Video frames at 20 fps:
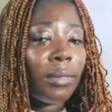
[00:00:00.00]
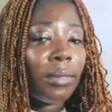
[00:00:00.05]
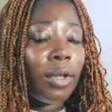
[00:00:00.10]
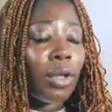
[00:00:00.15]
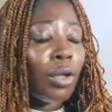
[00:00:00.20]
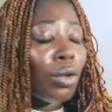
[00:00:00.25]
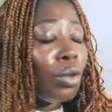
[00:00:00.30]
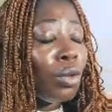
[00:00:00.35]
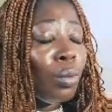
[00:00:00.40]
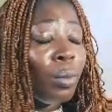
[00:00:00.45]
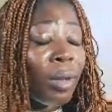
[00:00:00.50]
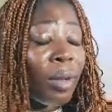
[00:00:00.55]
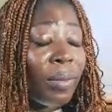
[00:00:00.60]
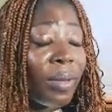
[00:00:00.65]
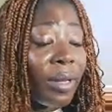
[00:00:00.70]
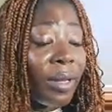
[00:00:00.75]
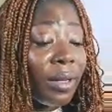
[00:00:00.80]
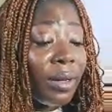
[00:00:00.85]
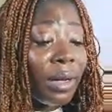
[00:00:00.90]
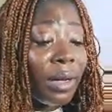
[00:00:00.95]
you may
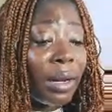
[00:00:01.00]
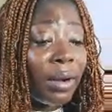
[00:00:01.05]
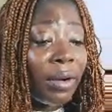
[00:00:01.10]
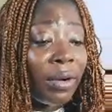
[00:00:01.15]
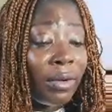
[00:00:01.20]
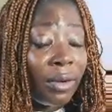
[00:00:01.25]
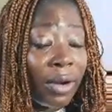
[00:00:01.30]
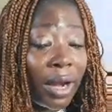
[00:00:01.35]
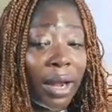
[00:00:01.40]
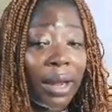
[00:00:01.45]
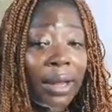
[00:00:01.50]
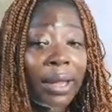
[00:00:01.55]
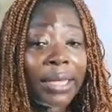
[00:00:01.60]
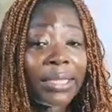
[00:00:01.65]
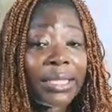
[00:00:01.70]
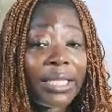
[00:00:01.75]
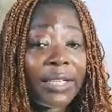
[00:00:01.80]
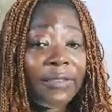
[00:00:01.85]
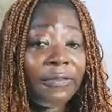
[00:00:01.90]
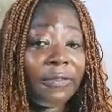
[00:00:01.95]
be
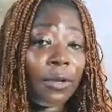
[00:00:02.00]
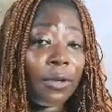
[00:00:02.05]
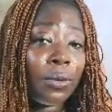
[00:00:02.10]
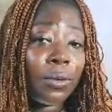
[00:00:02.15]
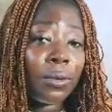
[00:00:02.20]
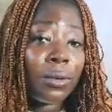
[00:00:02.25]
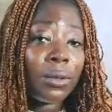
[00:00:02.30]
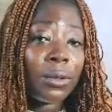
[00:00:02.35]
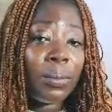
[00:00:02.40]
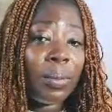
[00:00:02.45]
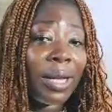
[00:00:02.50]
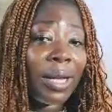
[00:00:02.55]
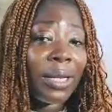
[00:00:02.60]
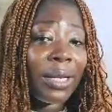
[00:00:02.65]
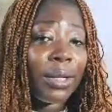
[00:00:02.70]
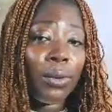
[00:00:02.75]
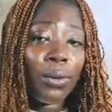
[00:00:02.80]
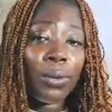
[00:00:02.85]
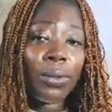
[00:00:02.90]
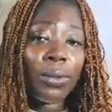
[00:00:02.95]
getting views
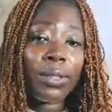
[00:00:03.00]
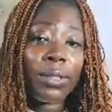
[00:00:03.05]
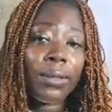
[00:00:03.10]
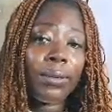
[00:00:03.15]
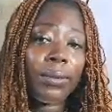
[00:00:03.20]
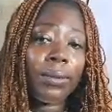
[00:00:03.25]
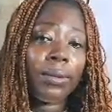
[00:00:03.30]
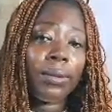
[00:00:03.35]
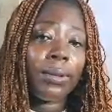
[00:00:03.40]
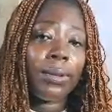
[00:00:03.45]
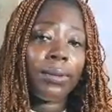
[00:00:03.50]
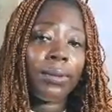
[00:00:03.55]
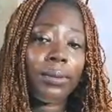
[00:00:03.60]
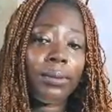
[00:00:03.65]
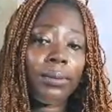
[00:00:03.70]
but no sales.